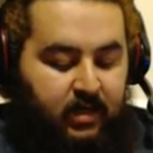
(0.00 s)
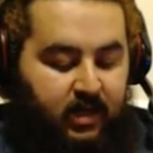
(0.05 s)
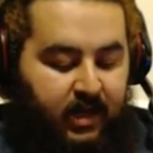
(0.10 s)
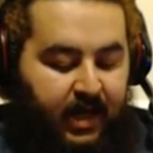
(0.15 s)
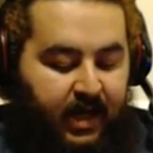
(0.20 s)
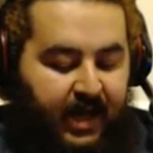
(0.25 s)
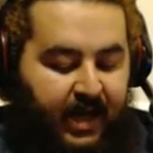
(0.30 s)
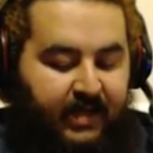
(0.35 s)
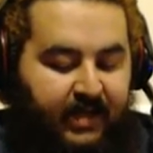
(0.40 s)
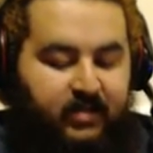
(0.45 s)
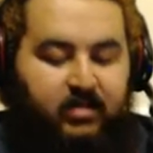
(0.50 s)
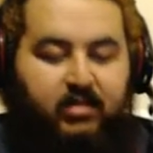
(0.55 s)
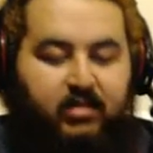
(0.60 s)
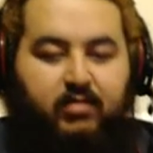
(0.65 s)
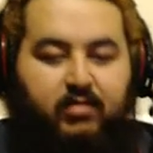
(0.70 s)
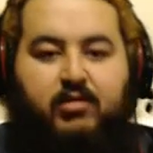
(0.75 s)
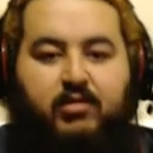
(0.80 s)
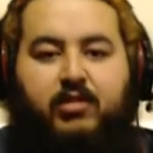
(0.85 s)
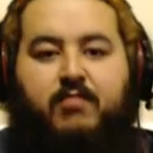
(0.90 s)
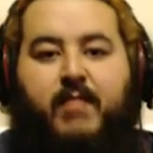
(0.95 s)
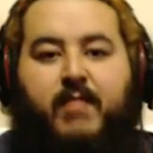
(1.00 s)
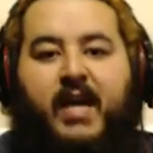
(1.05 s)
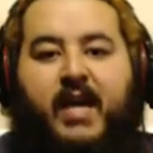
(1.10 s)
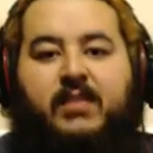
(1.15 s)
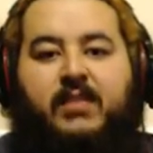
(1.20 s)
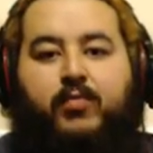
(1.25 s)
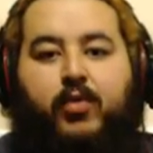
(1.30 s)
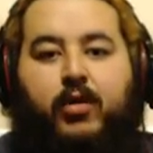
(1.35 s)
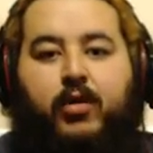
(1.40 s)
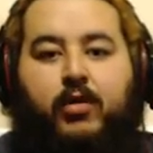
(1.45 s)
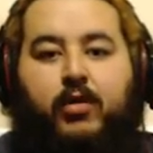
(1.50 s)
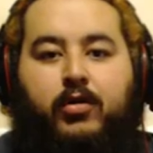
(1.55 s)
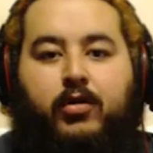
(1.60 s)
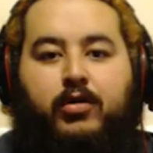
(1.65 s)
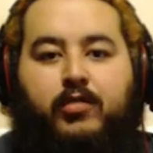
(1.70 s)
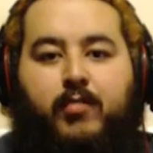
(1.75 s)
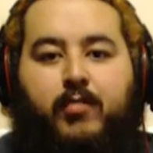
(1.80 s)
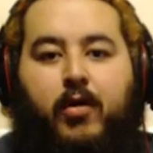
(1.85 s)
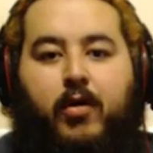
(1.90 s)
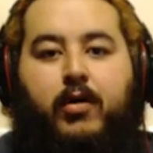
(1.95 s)
has Smash
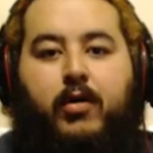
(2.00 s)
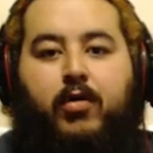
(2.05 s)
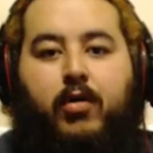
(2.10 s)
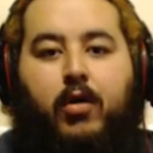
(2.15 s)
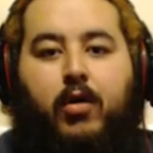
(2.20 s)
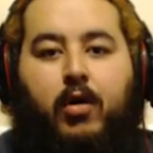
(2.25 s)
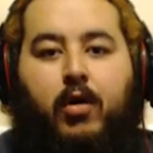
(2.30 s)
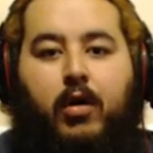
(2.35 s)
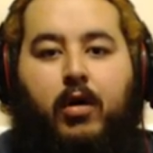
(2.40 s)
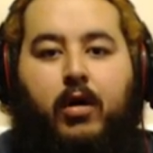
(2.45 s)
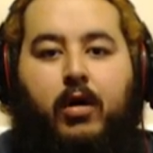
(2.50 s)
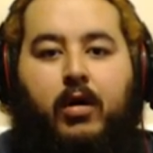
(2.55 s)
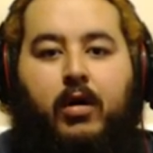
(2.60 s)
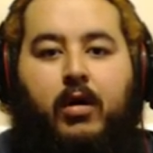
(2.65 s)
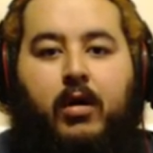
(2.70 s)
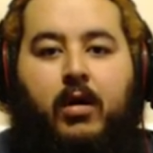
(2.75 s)
Brothers, Mario Kart,